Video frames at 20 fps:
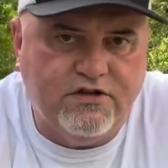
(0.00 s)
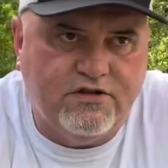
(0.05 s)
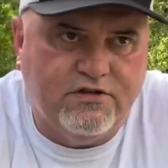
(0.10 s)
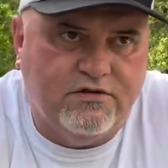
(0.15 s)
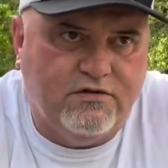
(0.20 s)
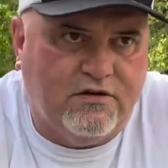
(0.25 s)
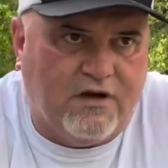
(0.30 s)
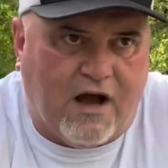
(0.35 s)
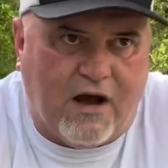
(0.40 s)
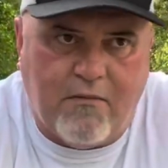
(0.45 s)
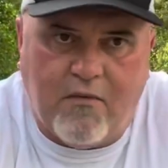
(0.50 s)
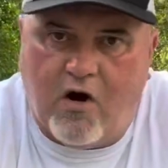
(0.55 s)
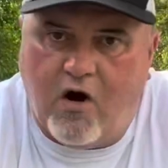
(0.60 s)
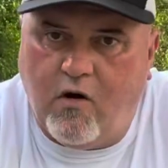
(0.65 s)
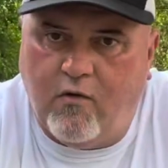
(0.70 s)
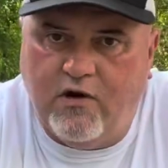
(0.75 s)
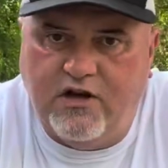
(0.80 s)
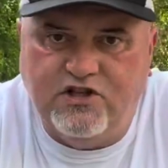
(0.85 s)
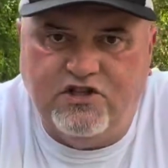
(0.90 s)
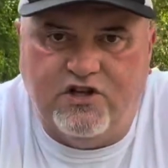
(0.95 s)
I'm
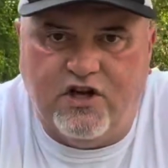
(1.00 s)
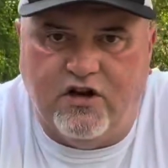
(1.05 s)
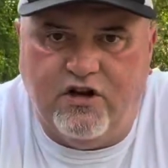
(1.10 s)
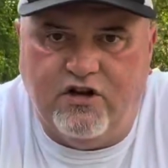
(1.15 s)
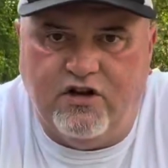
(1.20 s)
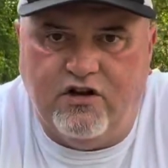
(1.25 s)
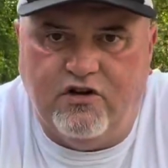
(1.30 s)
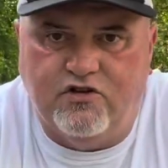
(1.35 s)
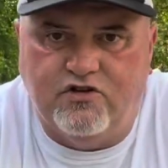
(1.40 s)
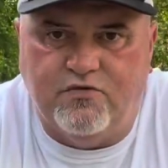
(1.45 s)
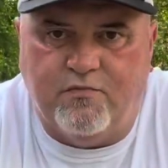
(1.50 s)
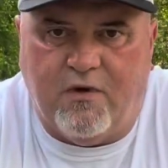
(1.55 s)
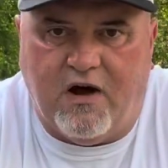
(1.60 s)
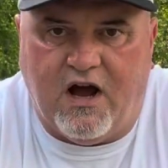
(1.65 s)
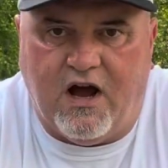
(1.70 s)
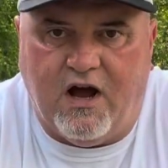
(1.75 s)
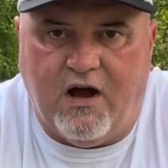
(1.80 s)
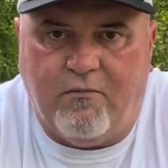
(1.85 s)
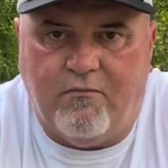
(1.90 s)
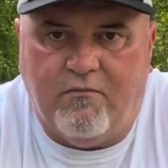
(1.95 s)
always going to use
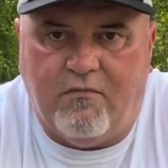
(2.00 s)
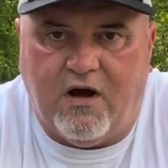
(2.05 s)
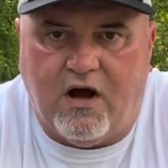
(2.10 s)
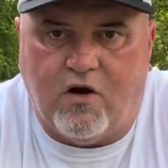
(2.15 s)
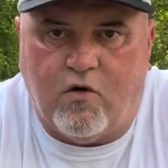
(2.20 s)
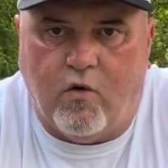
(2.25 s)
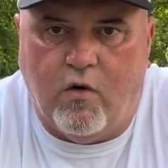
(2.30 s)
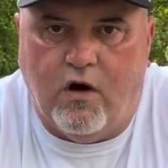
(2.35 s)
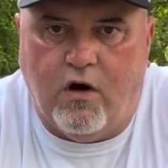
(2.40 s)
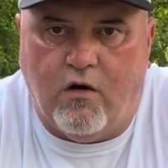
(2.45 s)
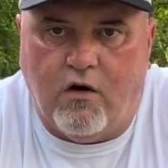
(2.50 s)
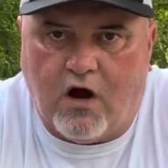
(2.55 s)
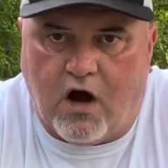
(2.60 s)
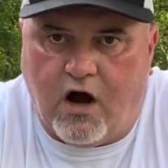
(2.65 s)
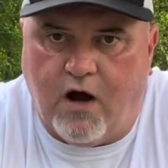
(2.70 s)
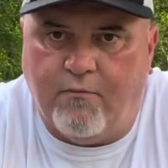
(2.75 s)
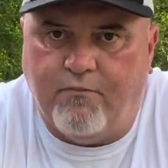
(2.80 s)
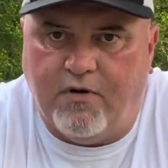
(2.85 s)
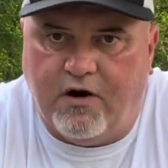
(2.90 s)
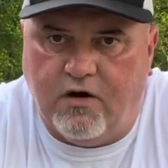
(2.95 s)
my quail
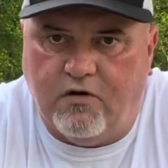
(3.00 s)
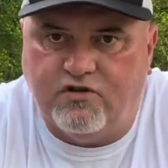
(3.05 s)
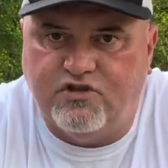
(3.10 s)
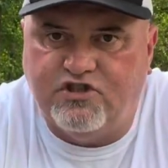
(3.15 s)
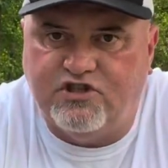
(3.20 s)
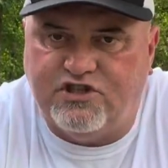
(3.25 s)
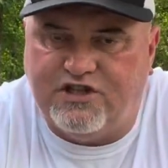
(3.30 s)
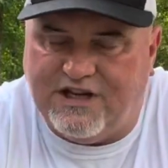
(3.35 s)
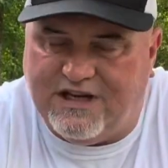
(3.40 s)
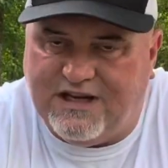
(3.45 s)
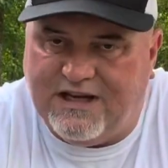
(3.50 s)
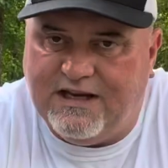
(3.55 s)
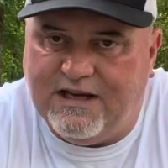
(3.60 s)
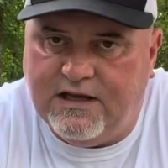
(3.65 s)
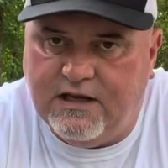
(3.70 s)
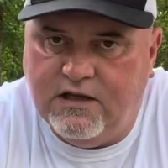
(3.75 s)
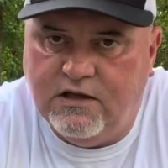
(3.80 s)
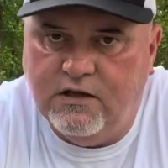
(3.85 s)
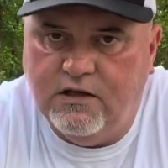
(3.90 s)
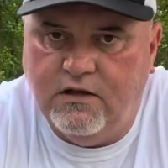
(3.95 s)
compost tea.
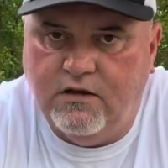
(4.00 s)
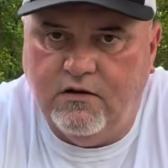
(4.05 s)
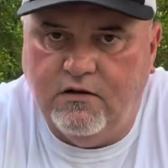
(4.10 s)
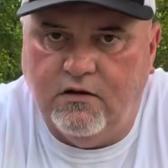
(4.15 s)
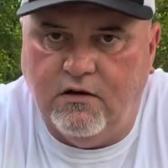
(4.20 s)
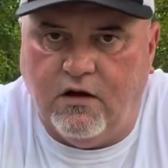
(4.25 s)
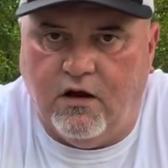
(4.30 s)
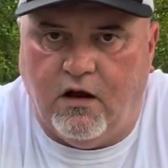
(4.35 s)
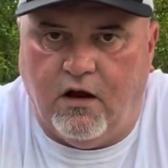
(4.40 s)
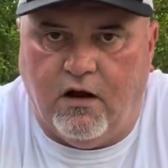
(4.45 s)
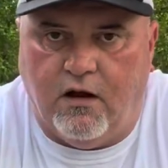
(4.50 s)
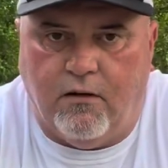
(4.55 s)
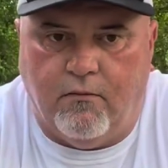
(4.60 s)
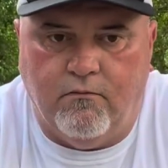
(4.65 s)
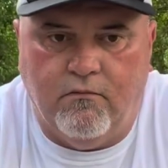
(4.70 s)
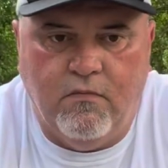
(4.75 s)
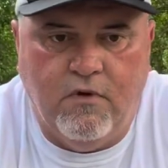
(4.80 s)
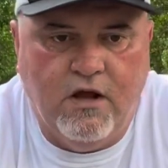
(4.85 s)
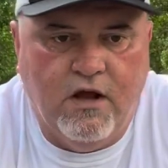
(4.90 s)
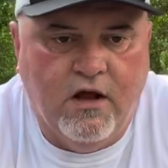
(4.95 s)
And
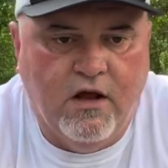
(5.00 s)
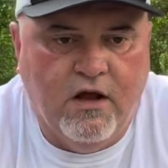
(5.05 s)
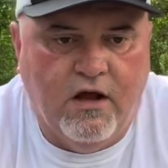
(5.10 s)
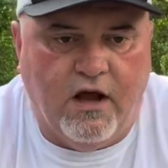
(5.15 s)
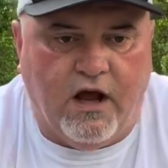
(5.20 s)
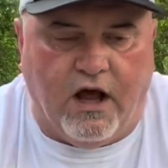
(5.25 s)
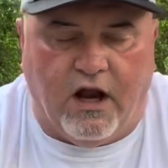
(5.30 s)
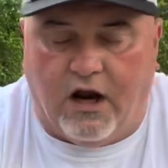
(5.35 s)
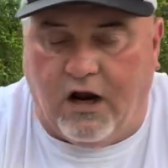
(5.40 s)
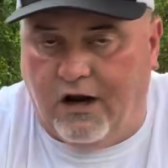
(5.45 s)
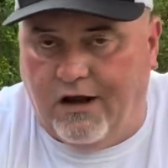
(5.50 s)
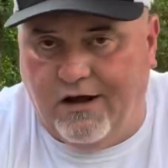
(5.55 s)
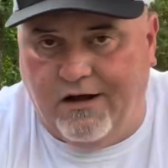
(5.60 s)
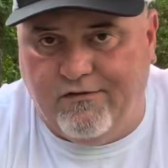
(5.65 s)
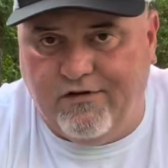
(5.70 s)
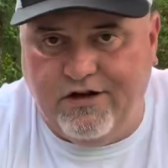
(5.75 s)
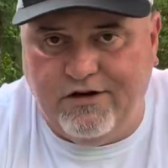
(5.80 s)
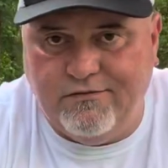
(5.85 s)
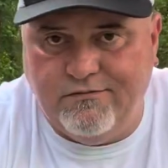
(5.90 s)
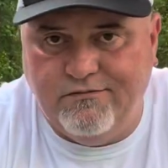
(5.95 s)
I love
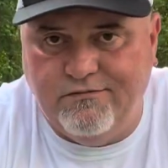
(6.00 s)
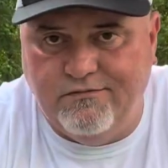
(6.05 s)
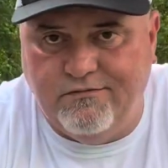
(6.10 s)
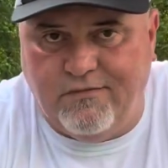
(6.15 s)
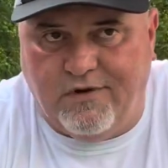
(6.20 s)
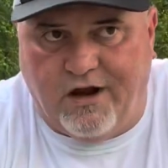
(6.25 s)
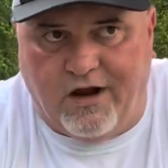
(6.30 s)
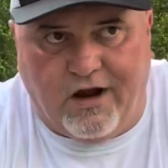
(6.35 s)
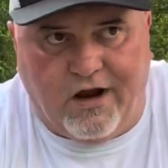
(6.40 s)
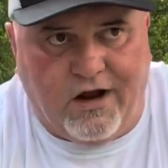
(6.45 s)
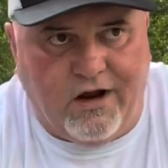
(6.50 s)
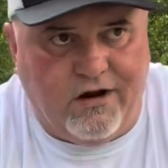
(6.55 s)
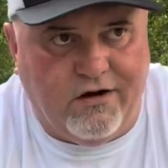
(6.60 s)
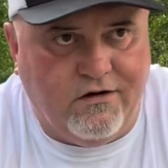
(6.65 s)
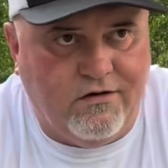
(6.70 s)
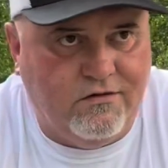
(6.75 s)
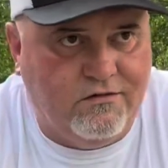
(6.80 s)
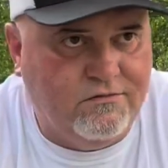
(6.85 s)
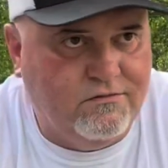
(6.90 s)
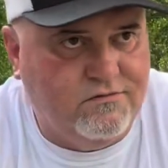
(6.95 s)
it.
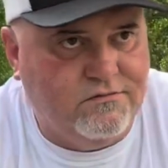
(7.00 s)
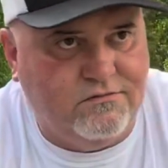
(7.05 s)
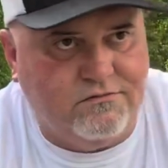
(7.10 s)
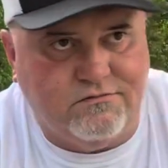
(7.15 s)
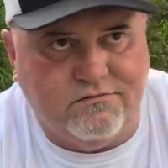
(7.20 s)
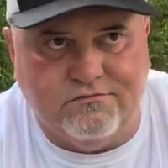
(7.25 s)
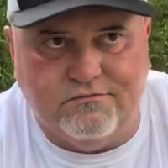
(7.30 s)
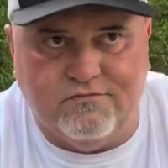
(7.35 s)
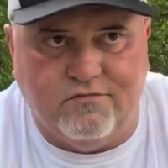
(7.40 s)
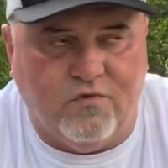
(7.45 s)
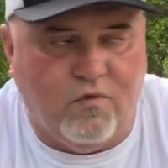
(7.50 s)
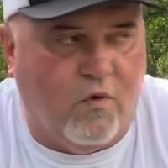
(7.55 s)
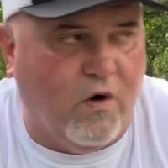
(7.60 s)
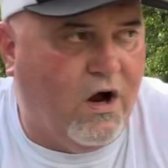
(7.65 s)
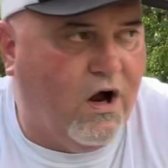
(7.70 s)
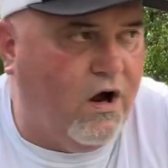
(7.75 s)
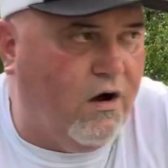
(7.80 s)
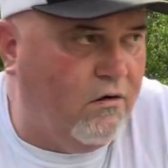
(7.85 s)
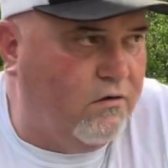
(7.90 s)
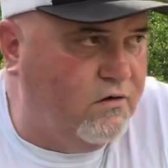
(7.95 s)
And
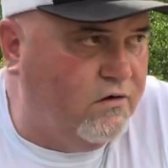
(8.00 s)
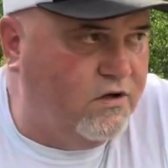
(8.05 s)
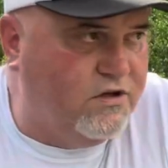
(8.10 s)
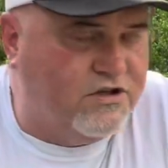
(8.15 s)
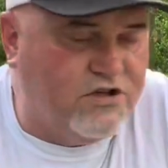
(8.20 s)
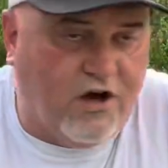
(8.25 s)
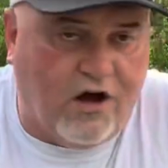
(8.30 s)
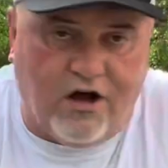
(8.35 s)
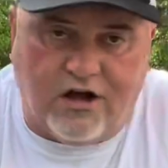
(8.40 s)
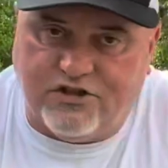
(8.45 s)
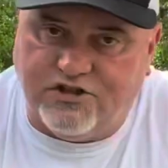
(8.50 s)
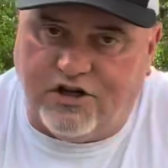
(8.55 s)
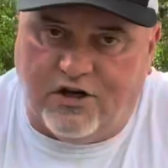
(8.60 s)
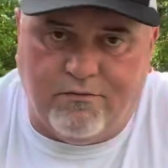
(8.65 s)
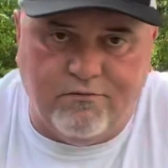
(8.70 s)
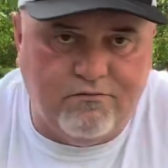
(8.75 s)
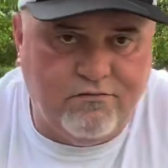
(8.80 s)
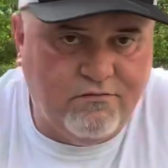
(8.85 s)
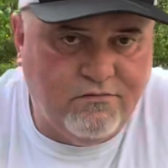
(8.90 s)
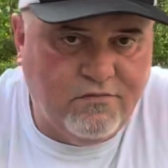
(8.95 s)
wow, it's
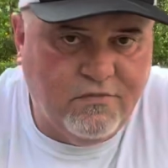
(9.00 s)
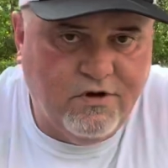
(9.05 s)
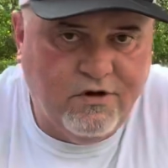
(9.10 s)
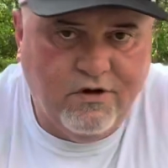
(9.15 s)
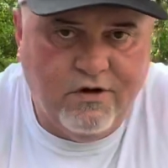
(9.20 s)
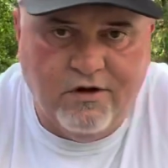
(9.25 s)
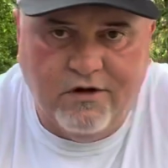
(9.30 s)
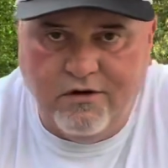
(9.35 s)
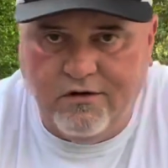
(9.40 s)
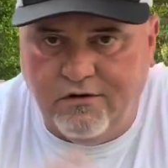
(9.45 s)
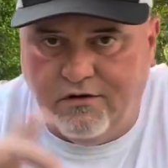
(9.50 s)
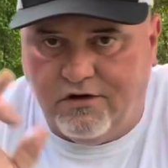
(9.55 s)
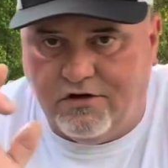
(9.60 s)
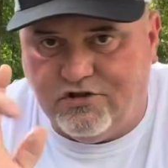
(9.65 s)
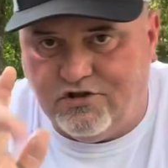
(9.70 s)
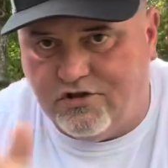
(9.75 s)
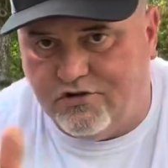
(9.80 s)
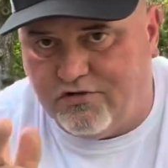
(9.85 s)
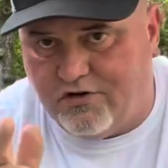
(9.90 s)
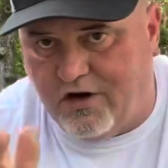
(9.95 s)
awesome. You
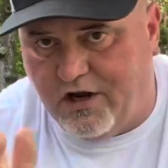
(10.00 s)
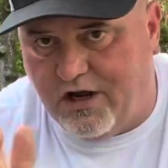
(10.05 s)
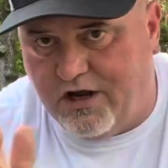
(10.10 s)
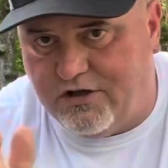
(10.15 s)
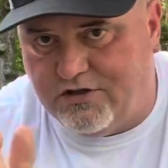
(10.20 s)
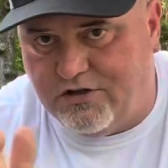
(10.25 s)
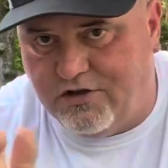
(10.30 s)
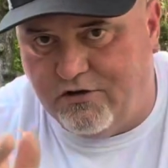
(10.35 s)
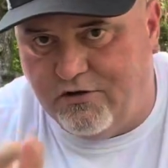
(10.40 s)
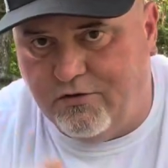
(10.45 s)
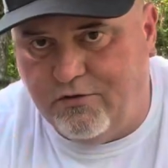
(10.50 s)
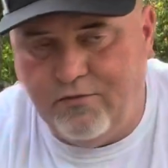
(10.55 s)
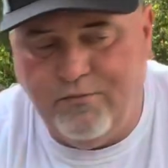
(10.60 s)
should try it too.